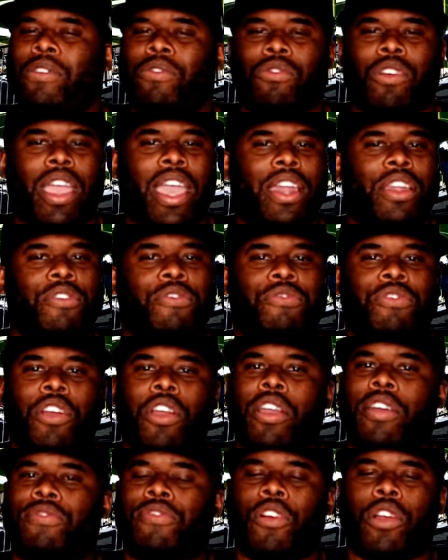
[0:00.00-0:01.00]
Ran a
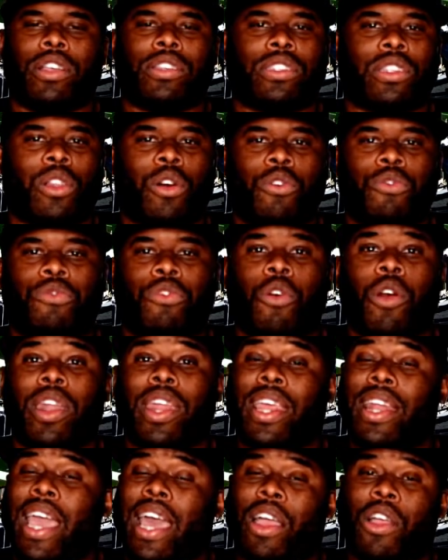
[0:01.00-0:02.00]
very, very slow
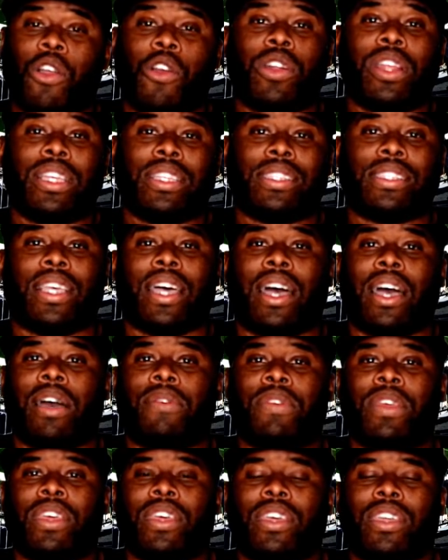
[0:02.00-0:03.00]
forty, and that hurt his
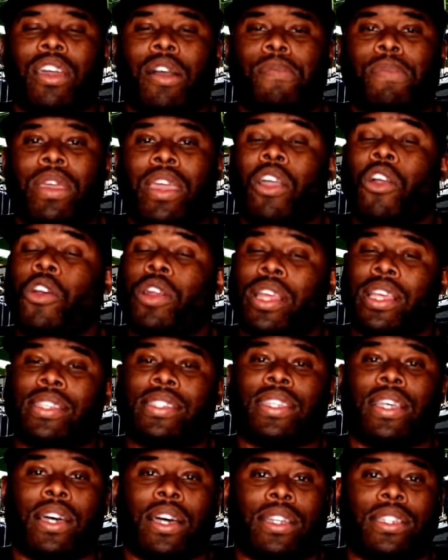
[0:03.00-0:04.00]
time. I mean, hurt
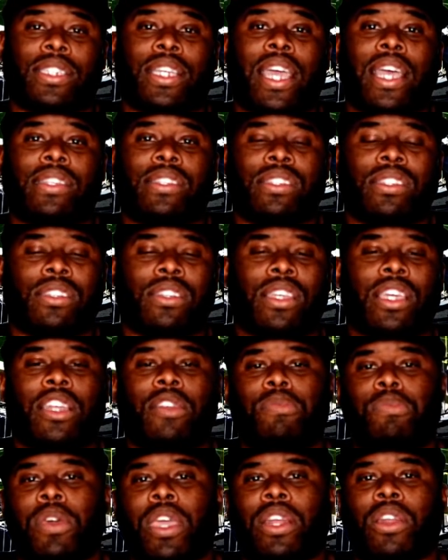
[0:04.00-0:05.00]
his uh, chances of
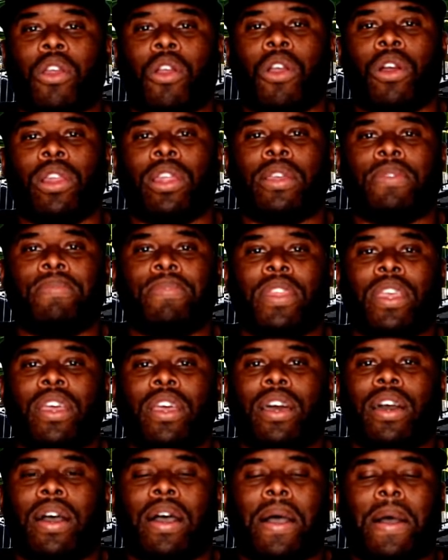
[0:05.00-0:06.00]
getting picked early.
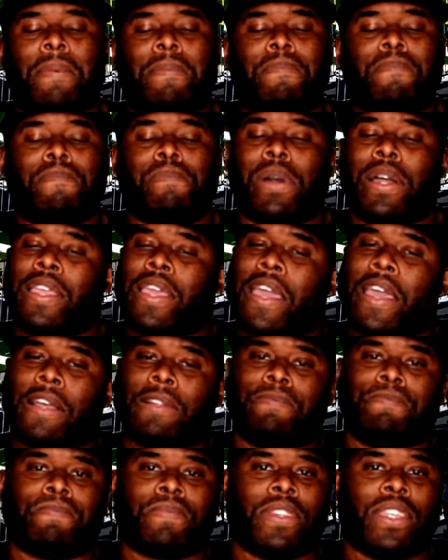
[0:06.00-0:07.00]
Um, but, yeah.
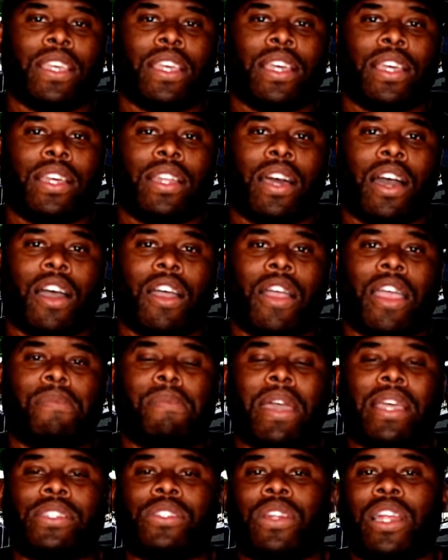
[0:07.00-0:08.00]
All right,
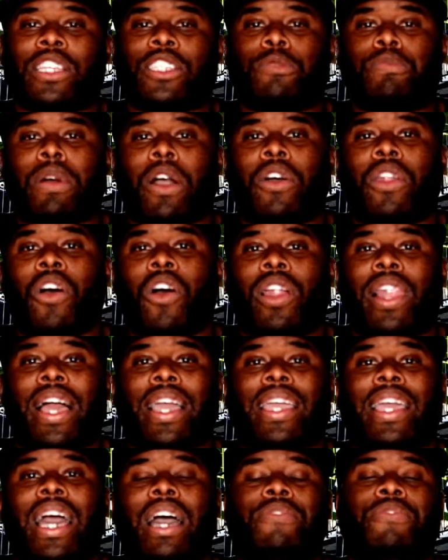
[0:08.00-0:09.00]
man. So that's about all
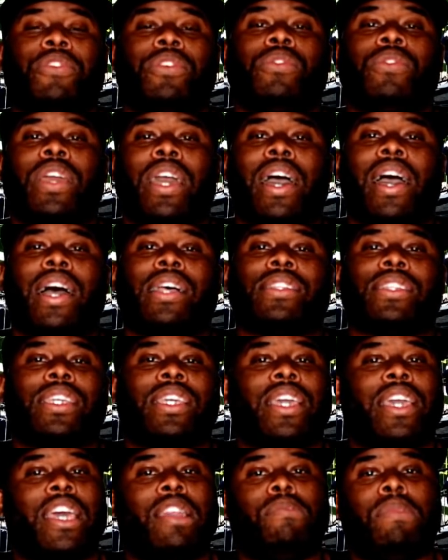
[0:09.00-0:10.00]
I got for you guys.
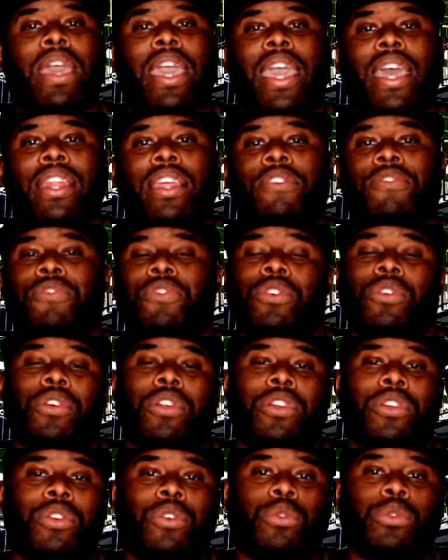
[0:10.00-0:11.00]
Again, man, if
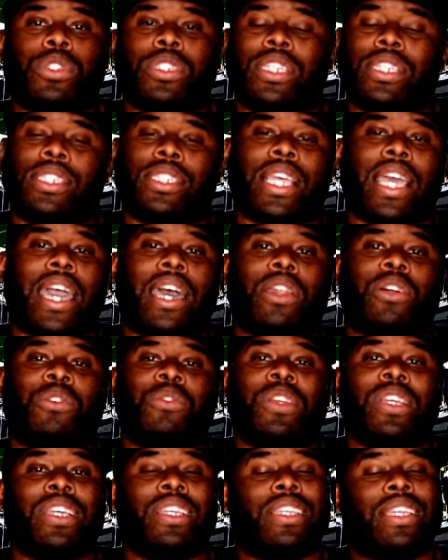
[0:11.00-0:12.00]
you're new to the channel,
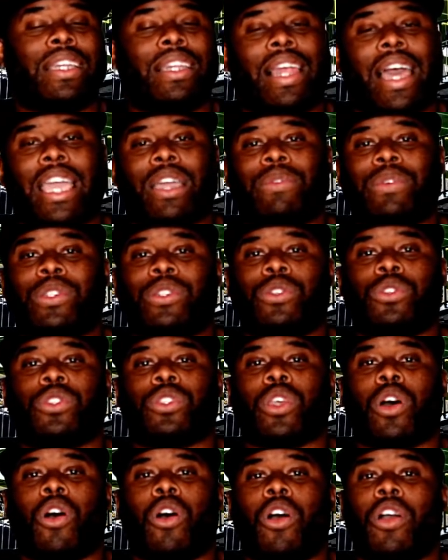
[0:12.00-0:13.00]
you like what you
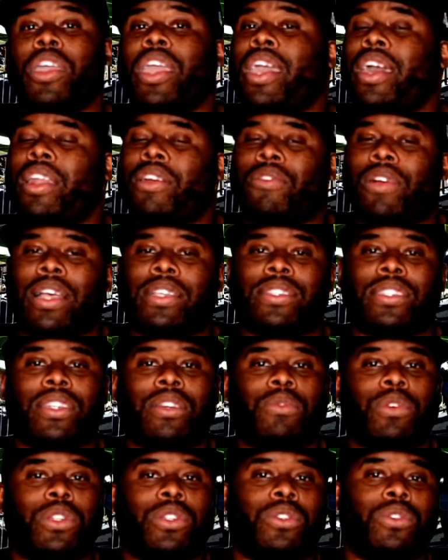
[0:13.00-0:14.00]
saw, you're interested
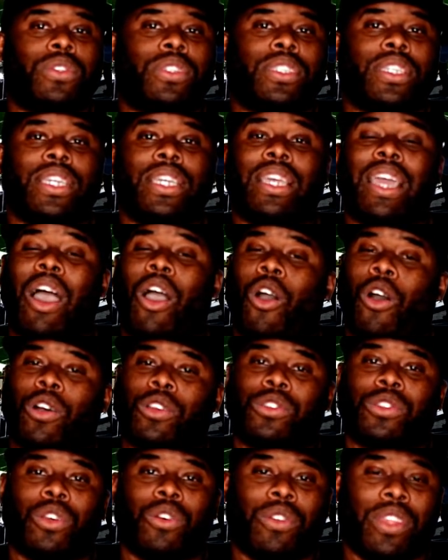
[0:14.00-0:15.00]
in what you see,
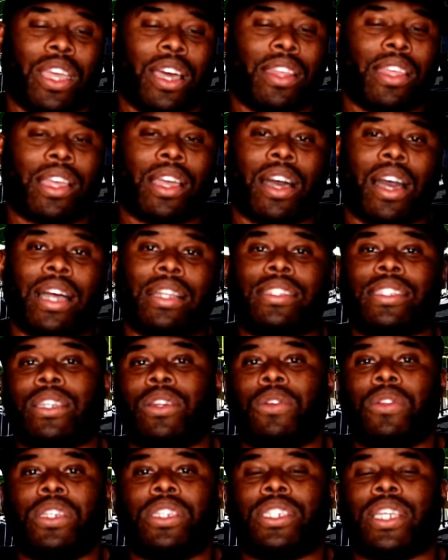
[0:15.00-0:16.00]
also the other
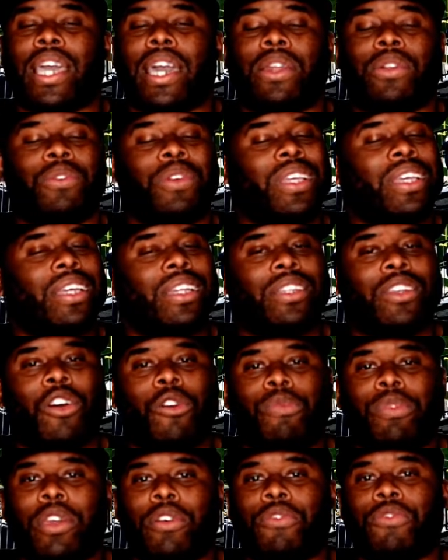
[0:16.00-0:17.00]
content on the channel,
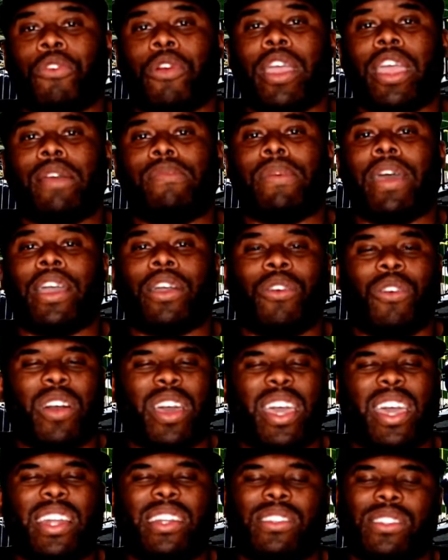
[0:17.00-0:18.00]
don't be afraid, man. Go
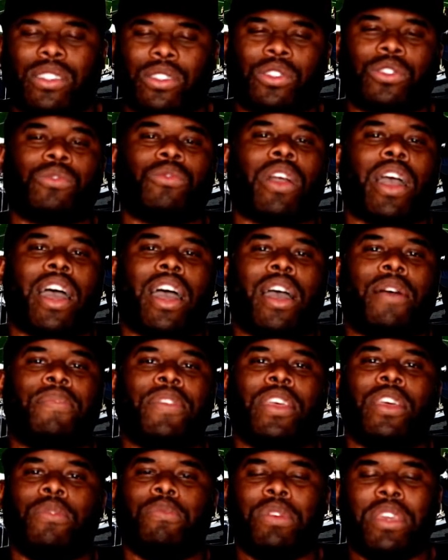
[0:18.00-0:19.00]
ahead and subscribe.
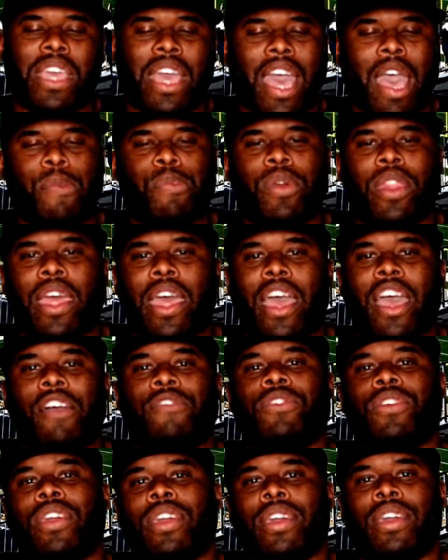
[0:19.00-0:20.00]
Be happy to
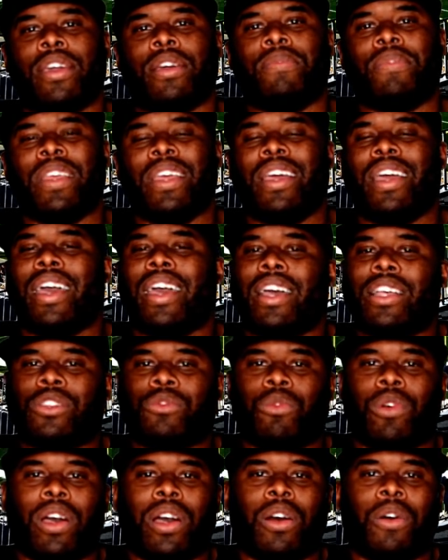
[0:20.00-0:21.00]
have you here.
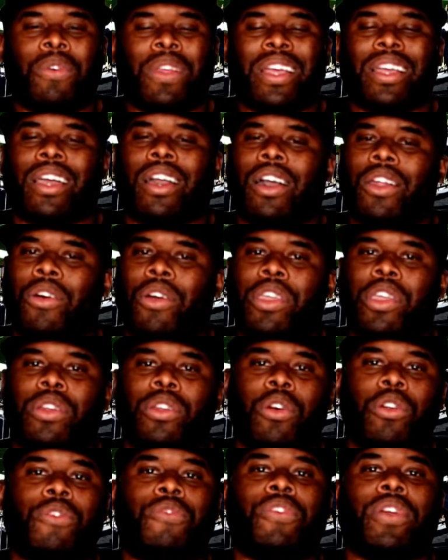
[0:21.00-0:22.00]
As well, cut on your
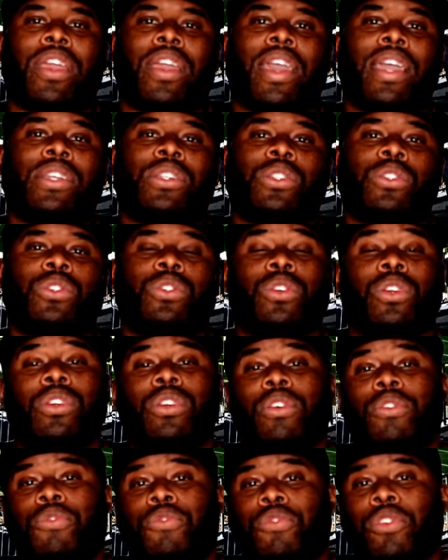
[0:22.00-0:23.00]
notifications so
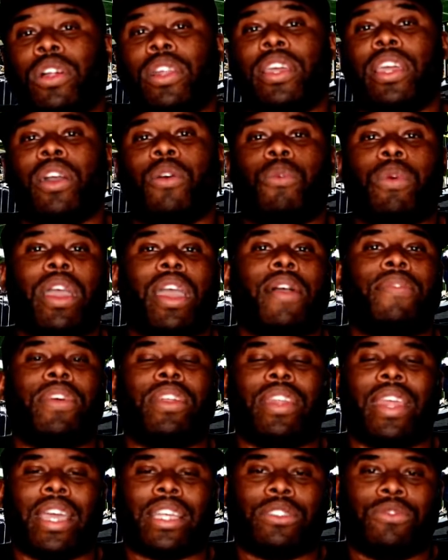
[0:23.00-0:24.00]
you're fully aware of
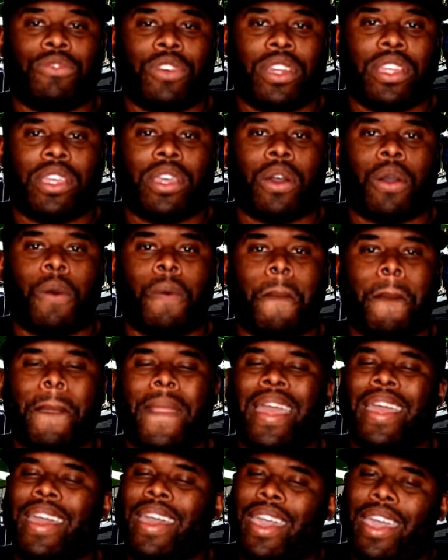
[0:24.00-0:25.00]
the next video.
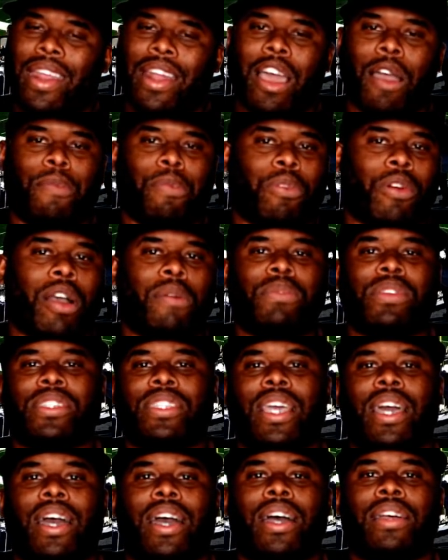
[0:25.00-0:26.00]
And I promise,
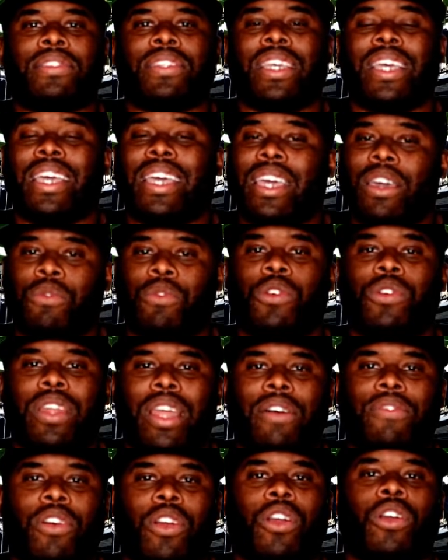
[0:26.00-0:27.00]
guys, it will
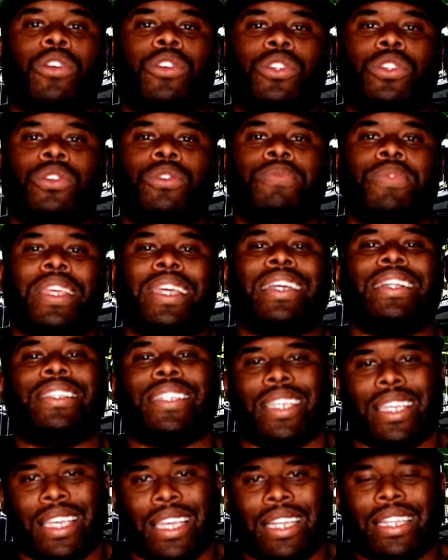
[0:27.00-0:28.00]
never hurt you
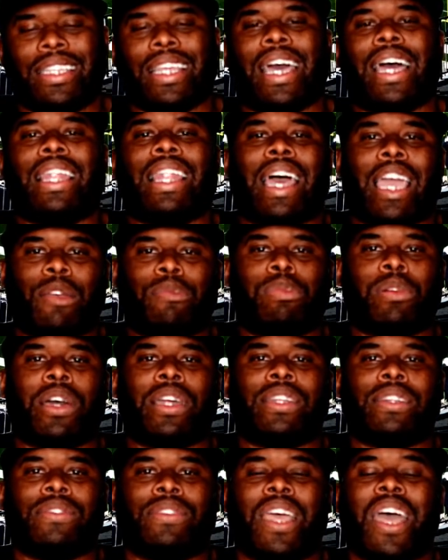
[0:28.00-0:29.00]
to hit that like
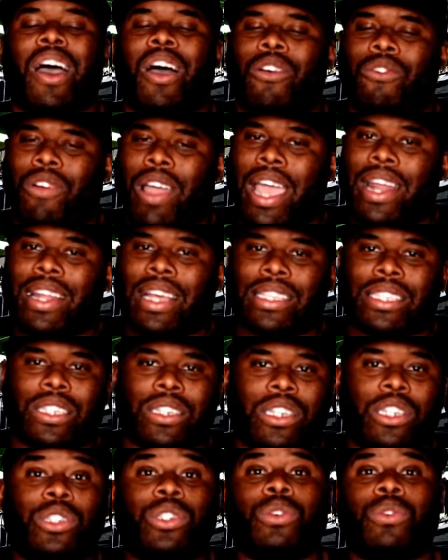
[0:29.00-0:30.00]
button. All right, that's
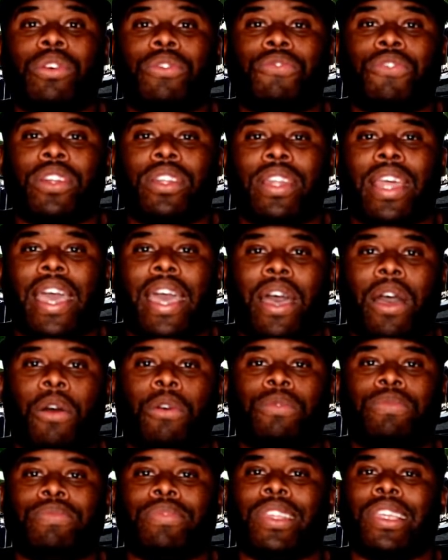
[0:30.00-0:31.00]
going to do it for
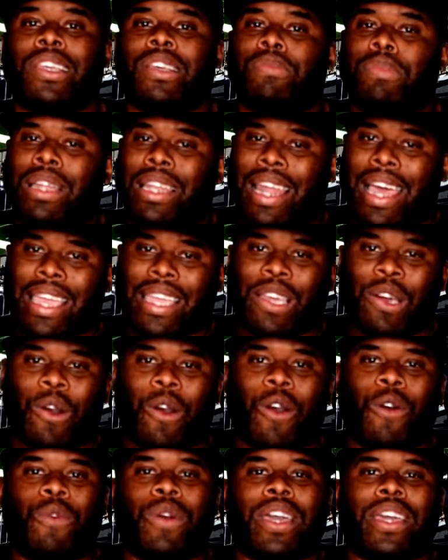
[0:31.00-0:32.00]
now. But like
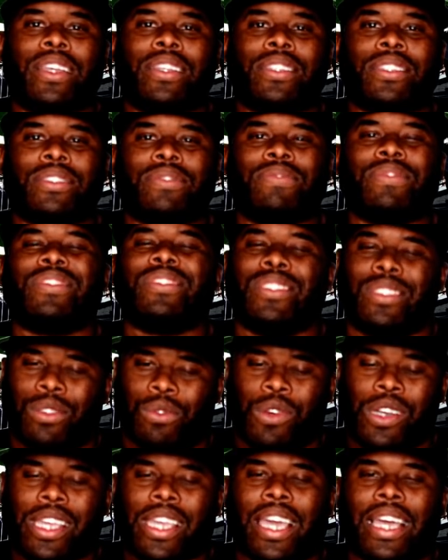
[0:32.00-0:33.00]
always,
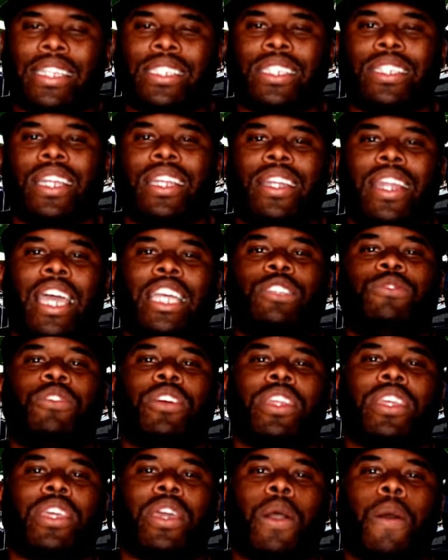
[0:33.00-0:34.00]
we'll catch you in the next
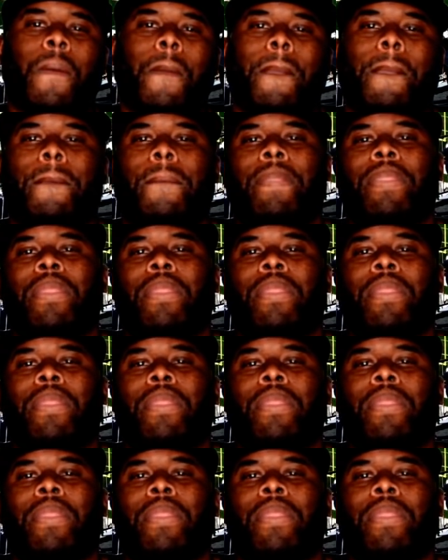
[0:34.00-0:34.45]
video.